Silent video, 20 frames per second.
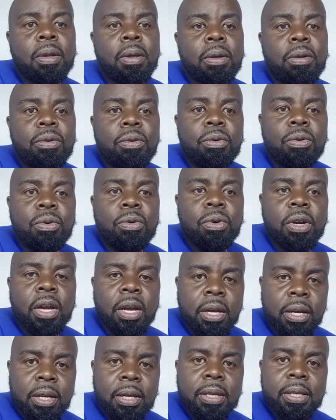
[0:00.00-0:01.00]
you
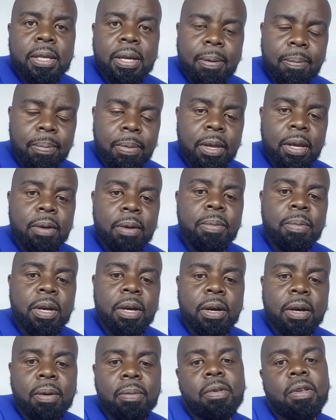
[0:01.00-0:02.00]
getting something
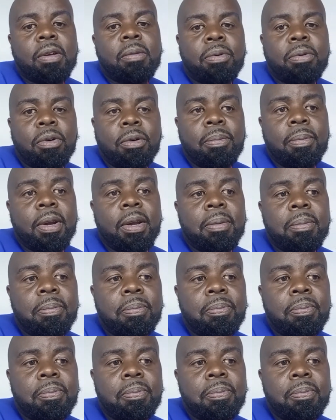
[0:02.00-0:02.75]
becomes a problem.